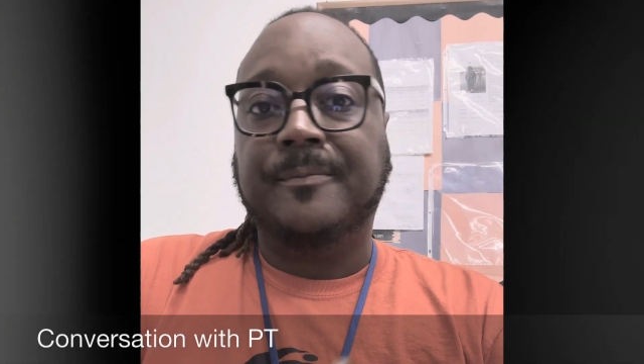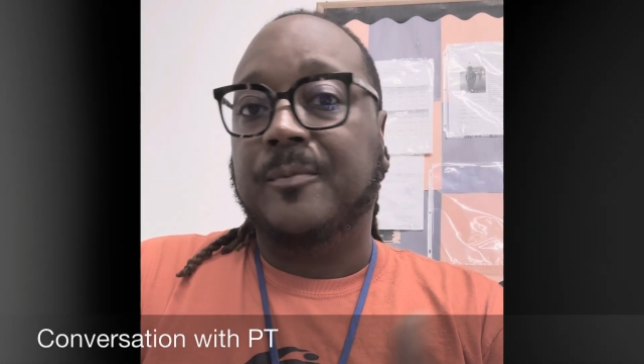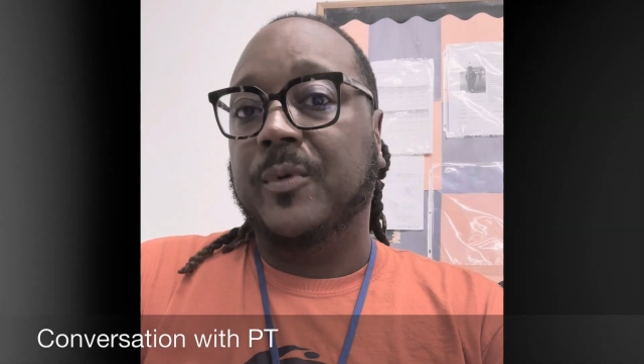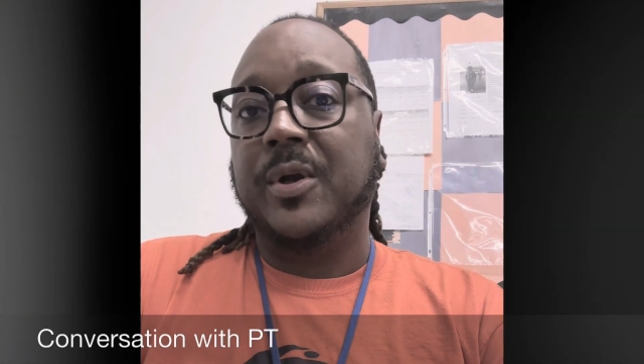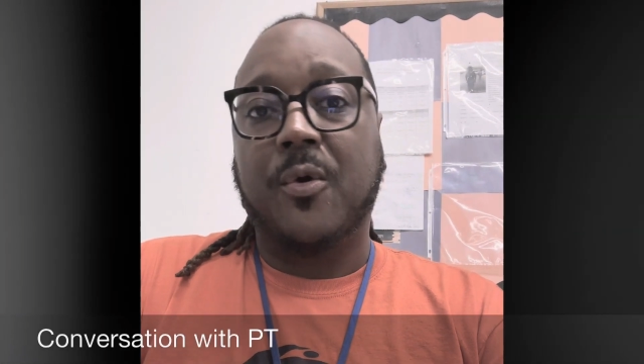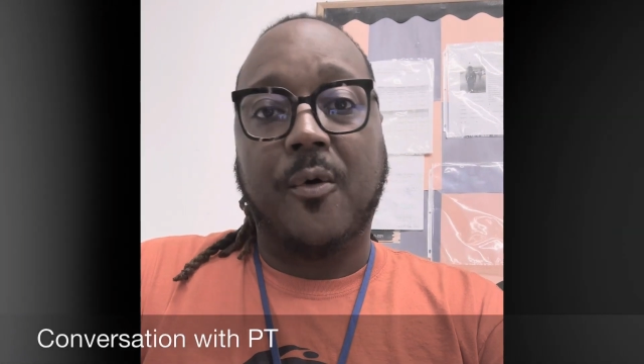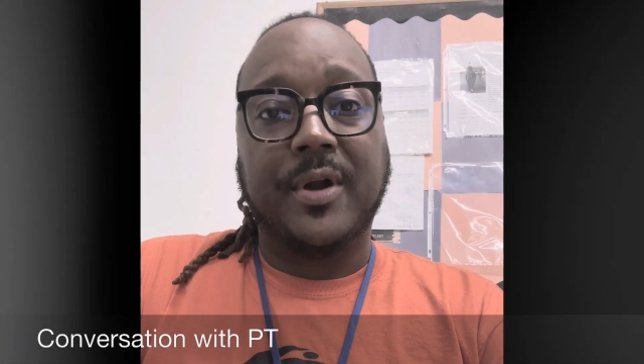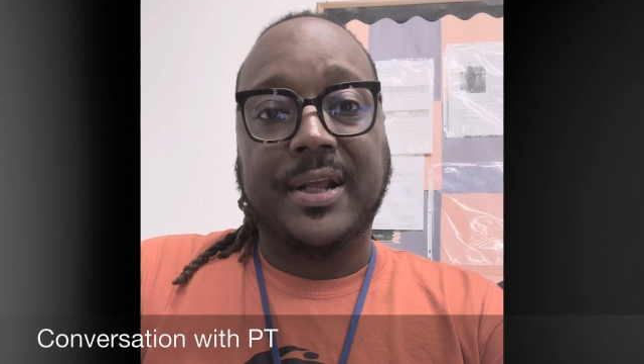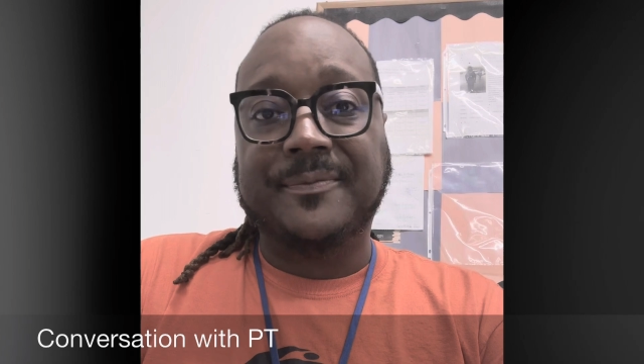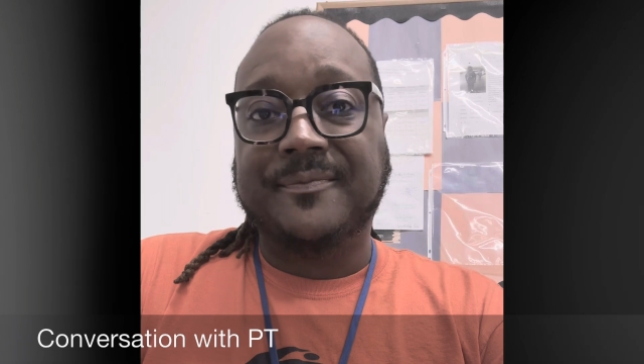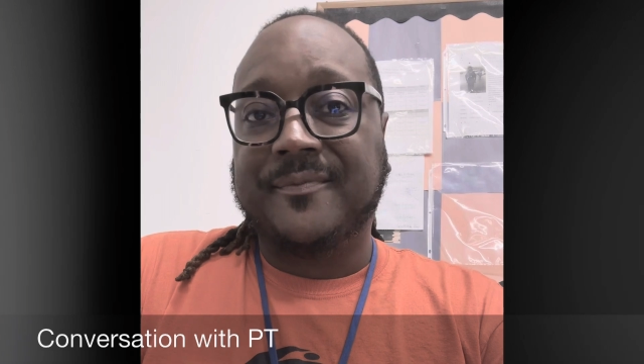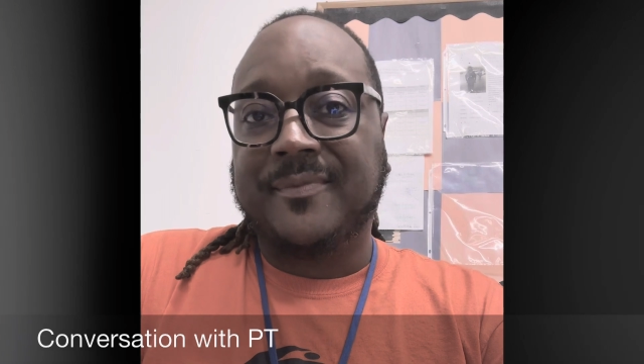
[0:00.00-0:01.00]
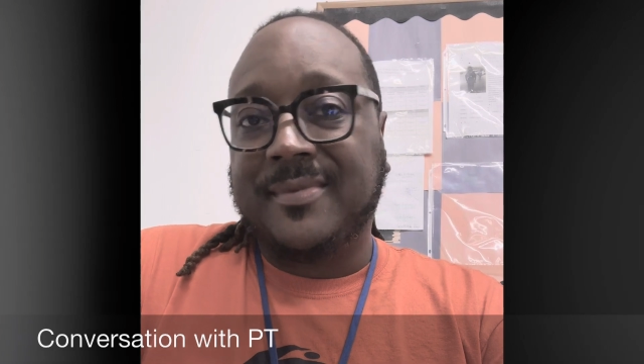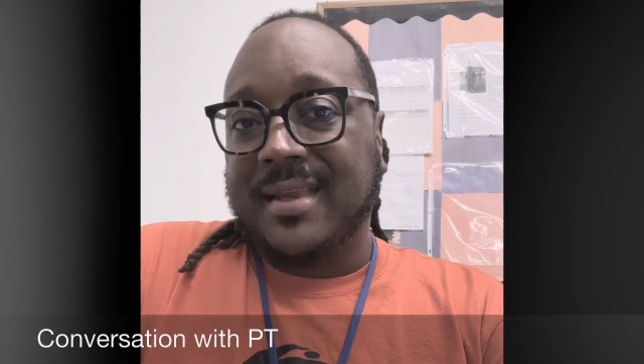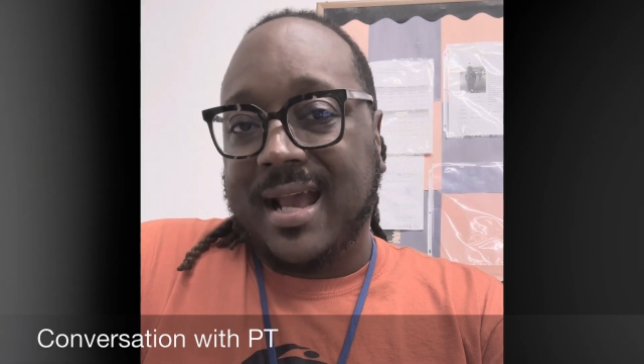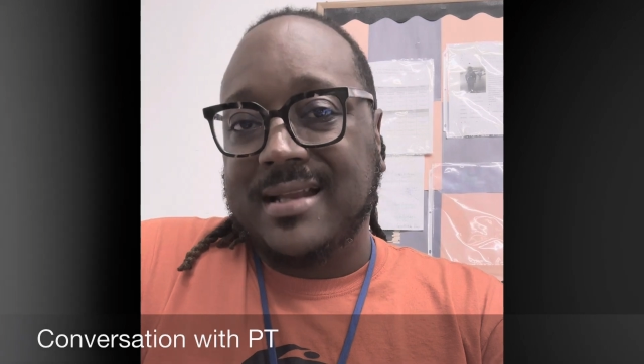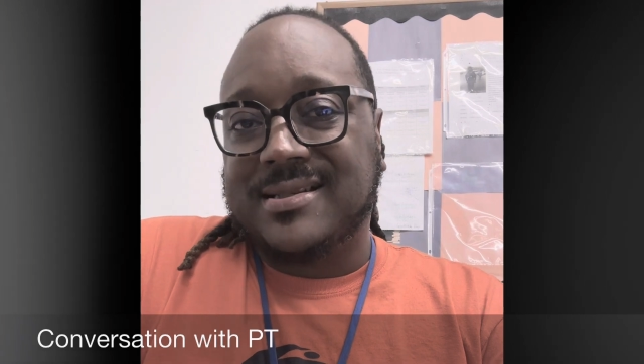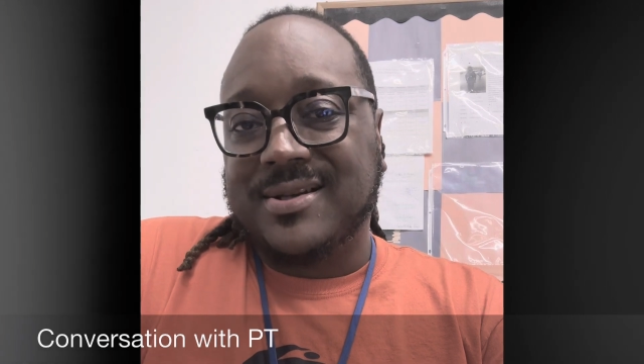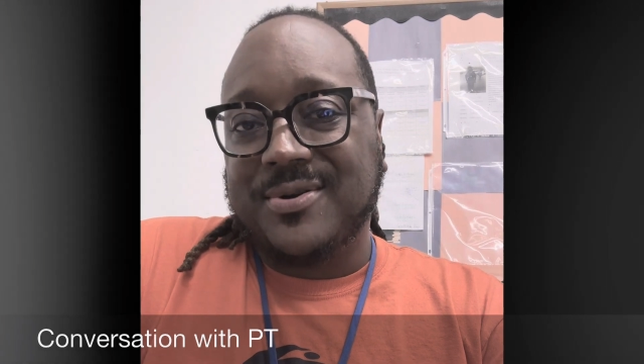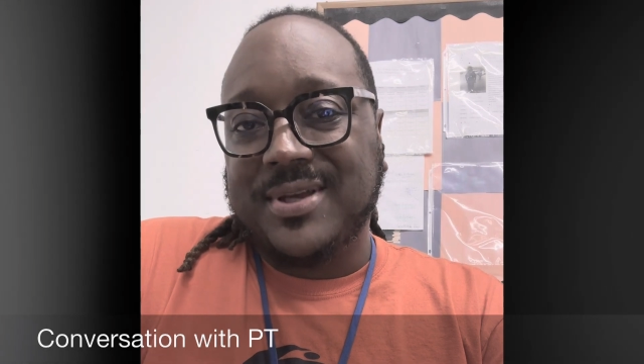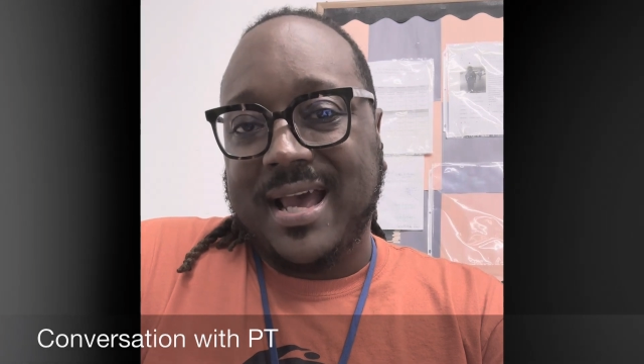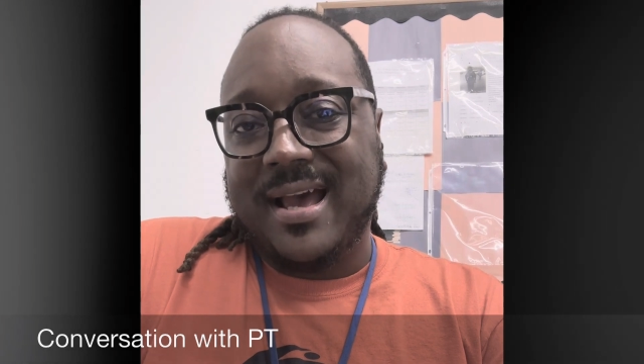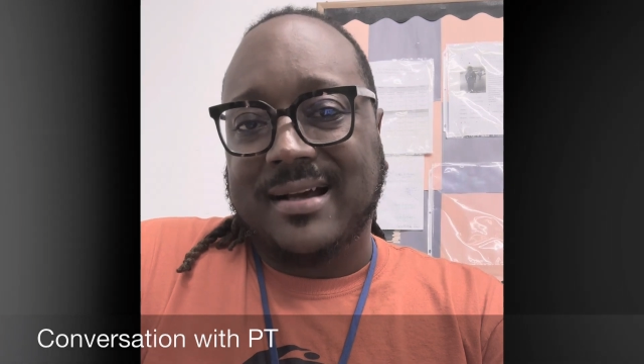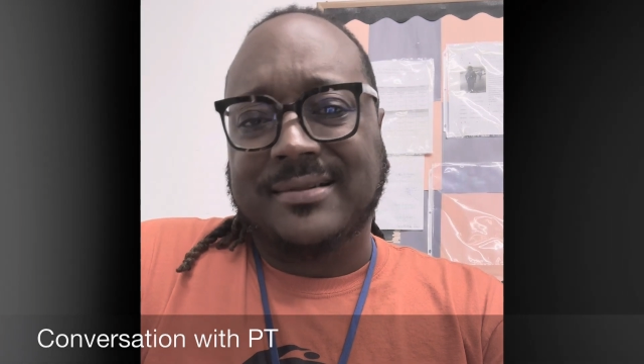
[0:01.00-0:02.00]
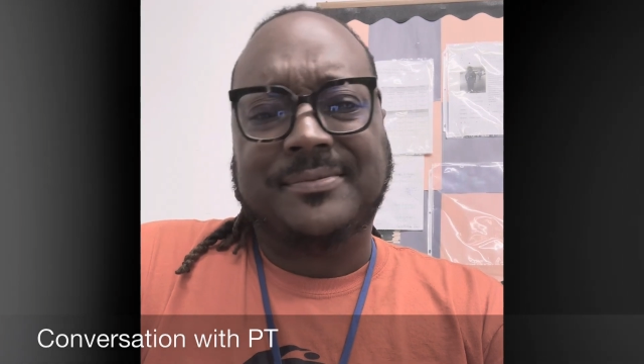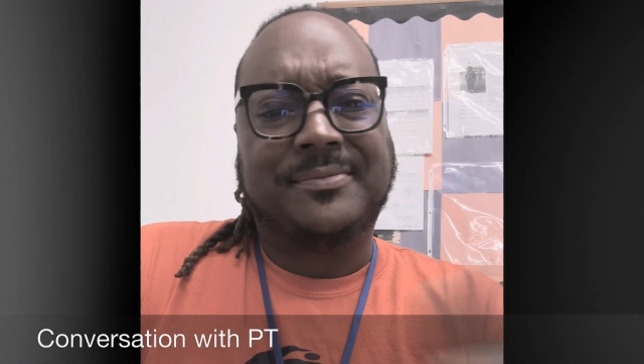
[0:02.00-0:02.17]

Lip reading: recording. And so, yeah.